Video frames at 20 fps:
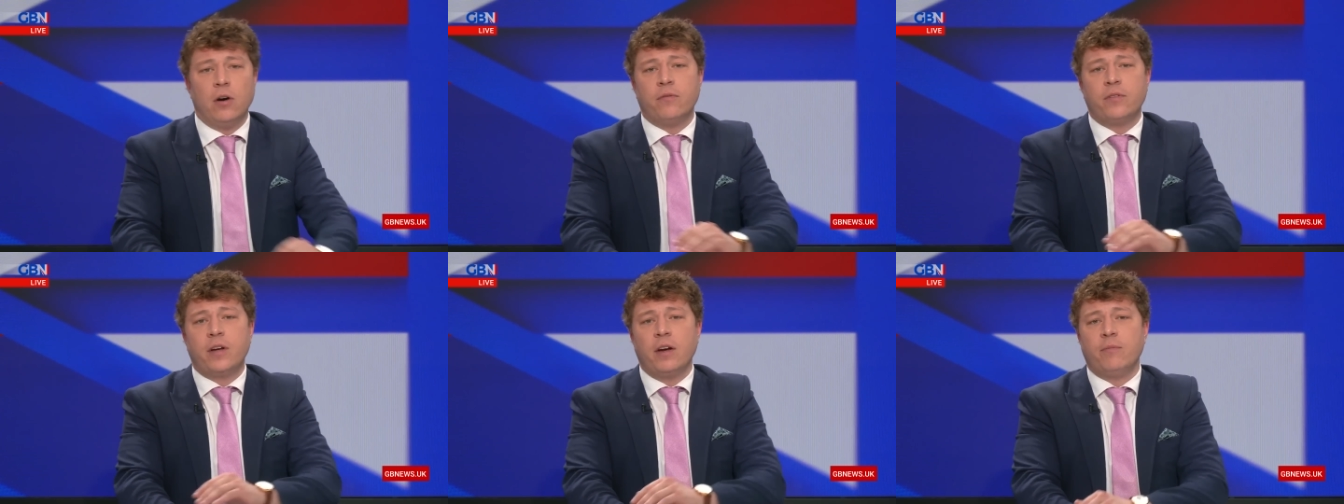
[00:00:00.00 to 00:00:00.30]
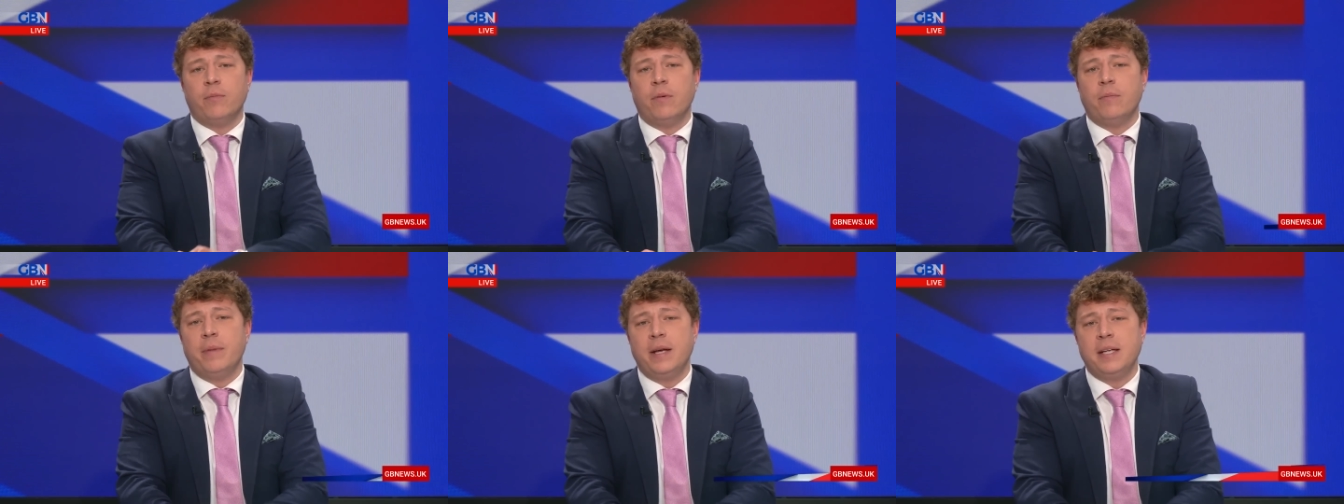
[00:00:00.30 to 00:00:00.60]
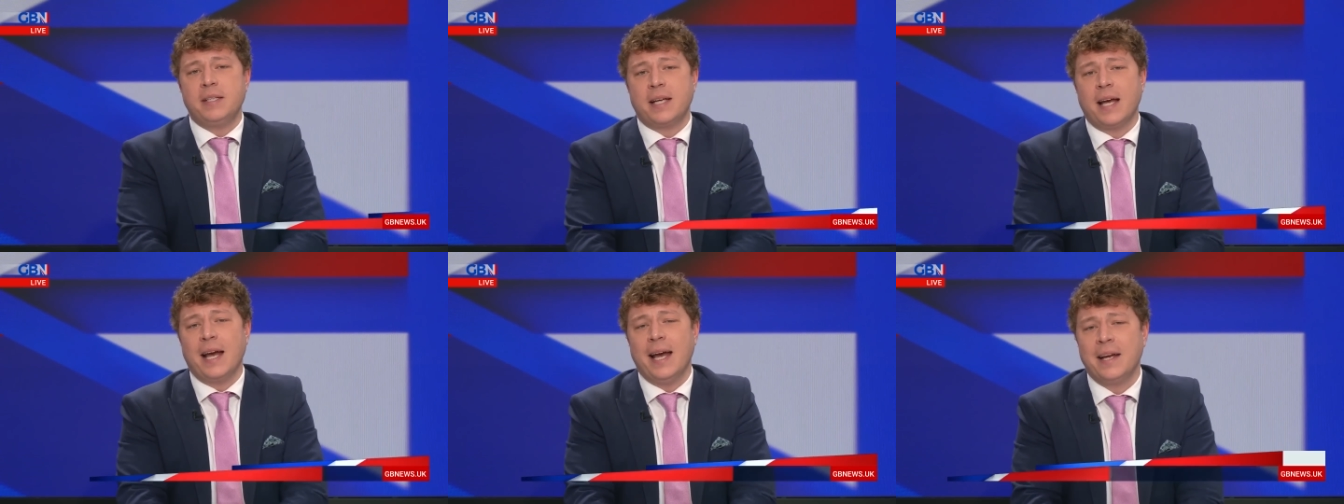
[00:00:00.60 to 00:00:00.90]
of Government
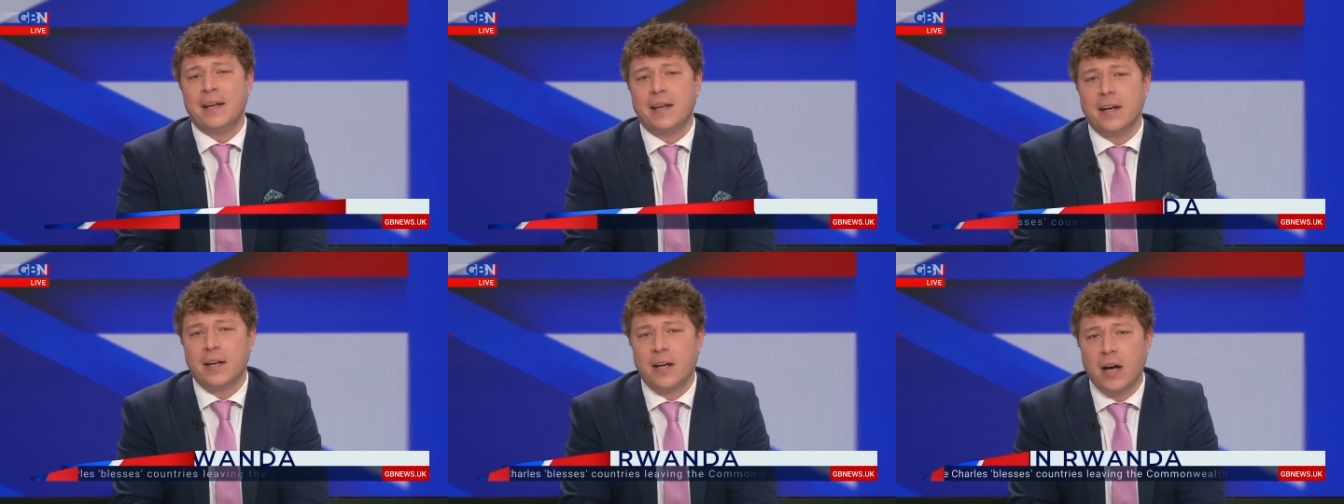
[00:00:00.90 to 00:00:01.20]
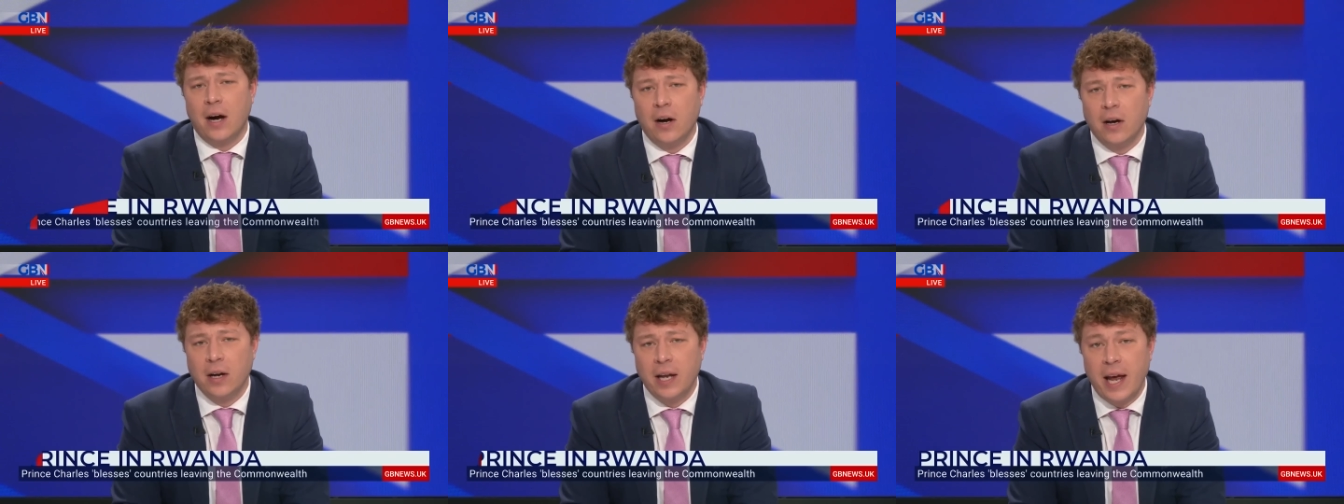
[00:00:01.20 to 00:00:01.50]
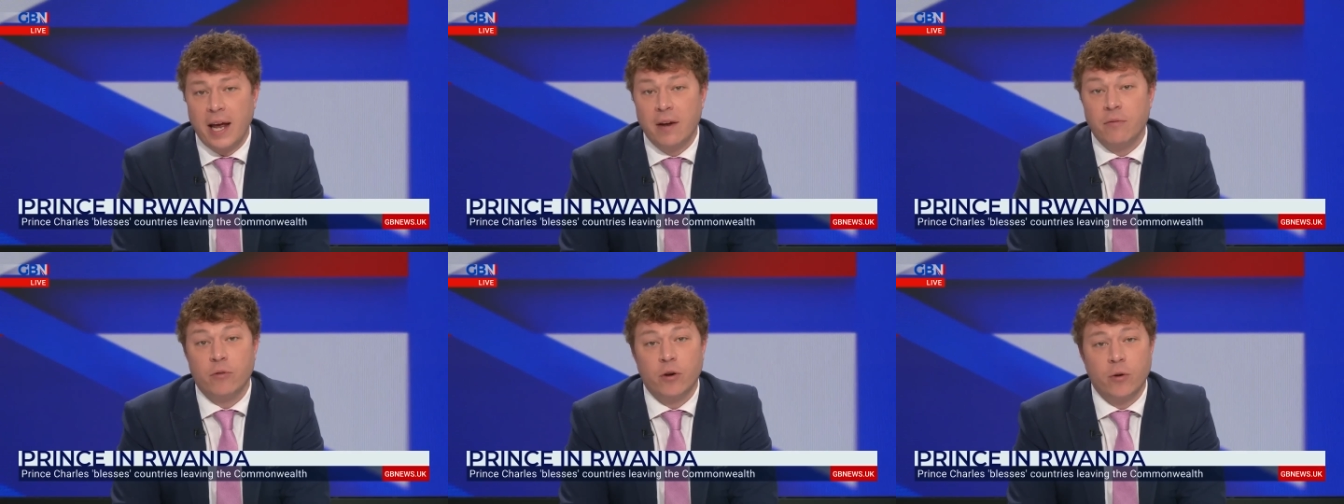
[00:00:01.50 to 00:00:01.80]
meeting in
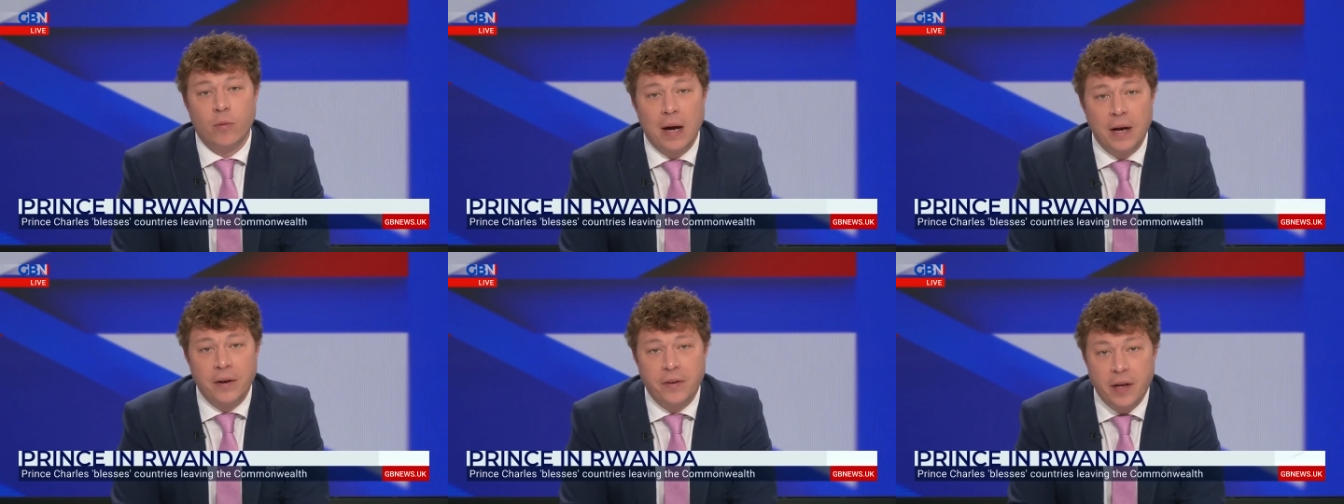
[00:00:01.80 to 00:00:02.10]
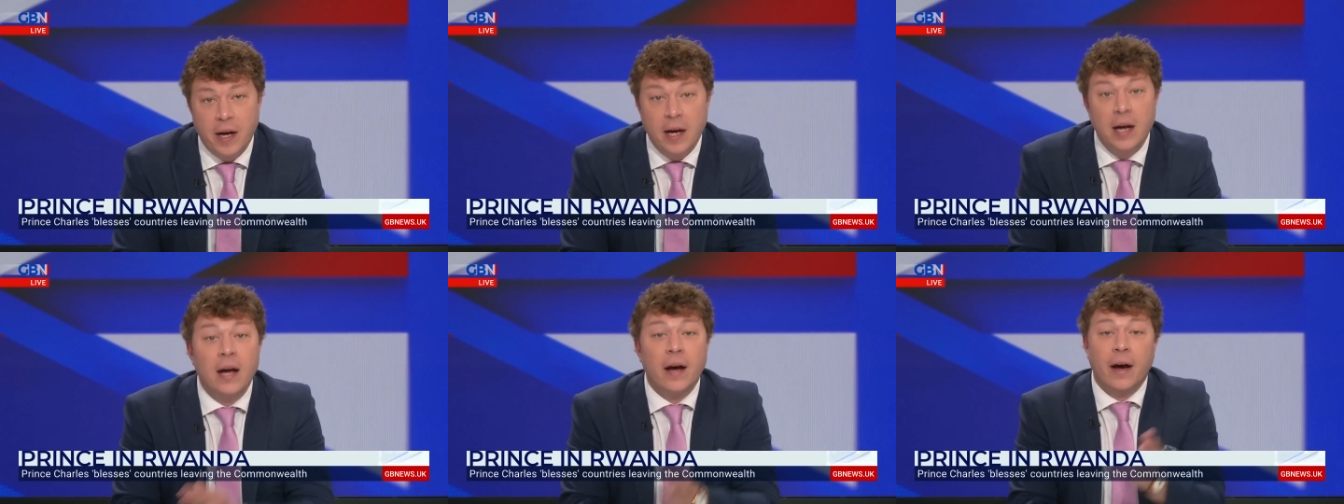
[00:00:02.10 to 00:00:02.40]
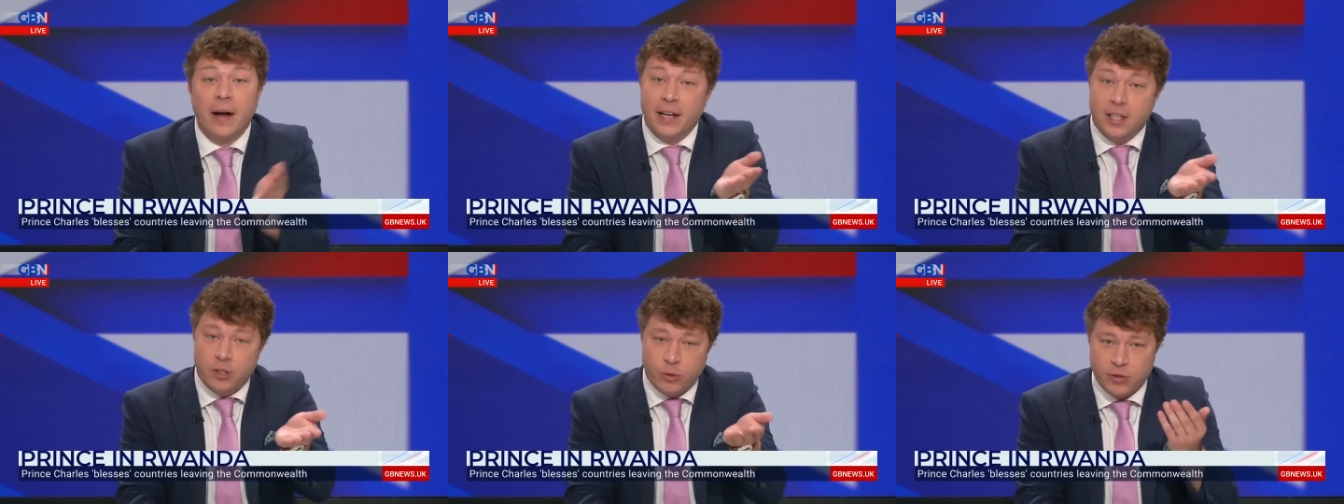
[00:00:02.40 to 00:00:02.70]
Kigali in Rwanda,
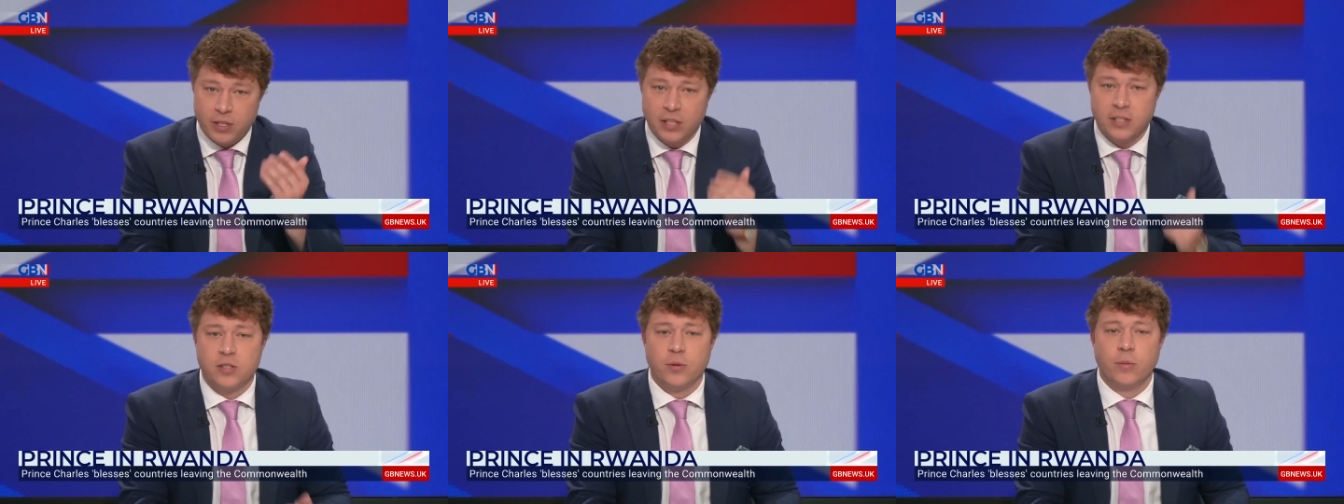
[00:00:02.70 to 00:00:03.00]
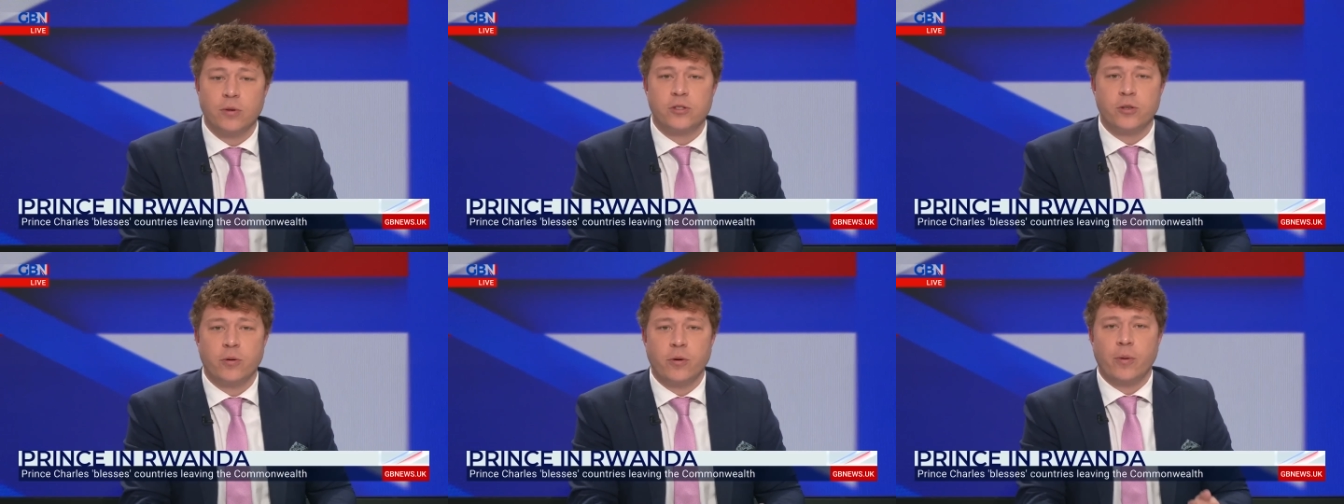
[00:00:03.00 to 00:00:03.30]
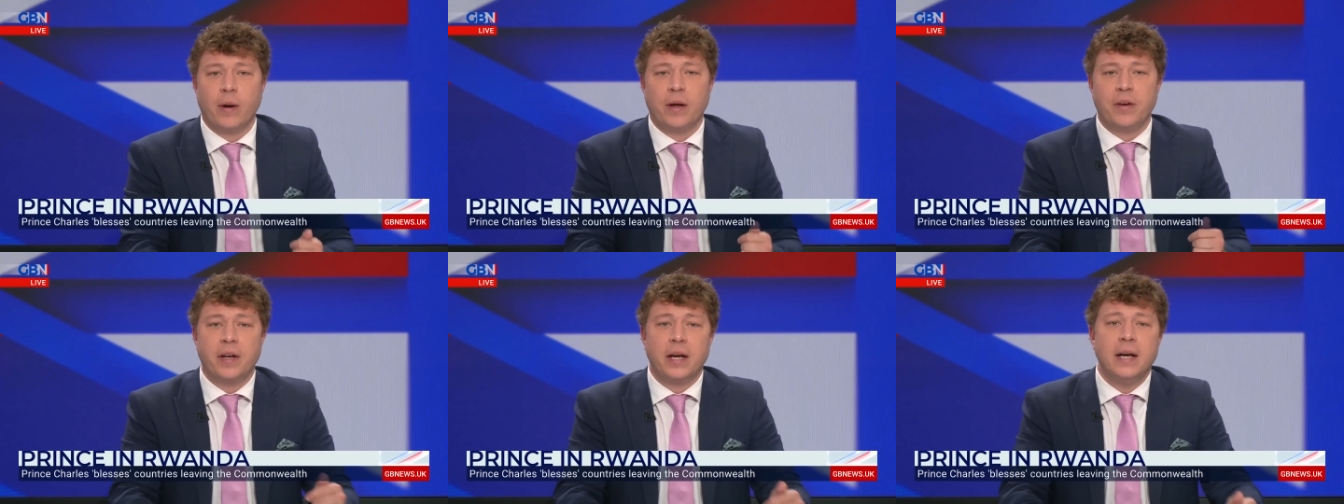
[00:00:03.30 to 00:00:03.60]
at least we sent someone to
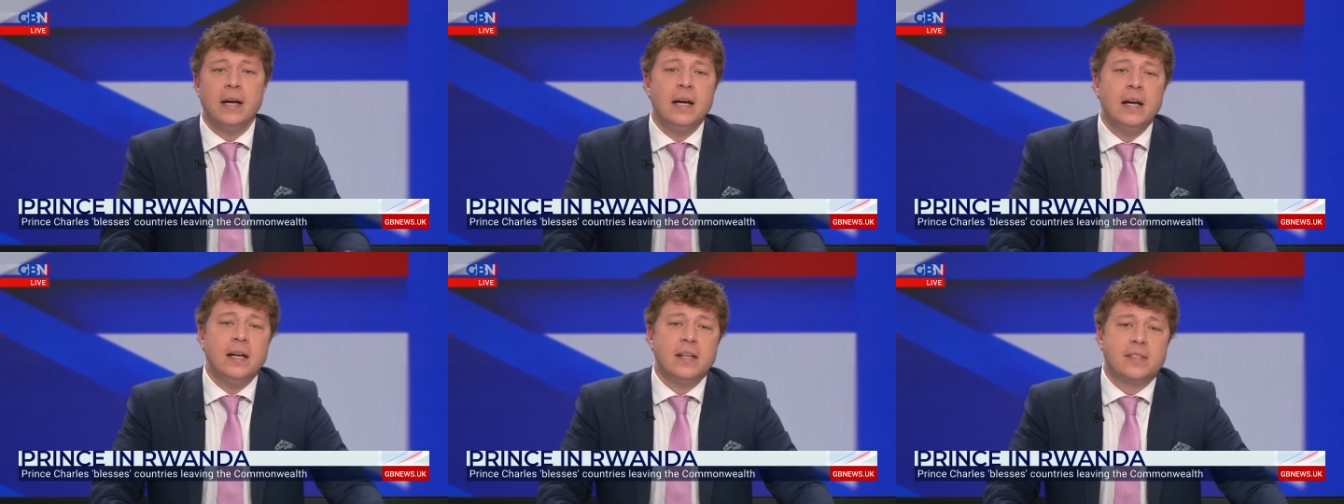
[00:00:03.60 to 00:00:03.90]
Rwanda,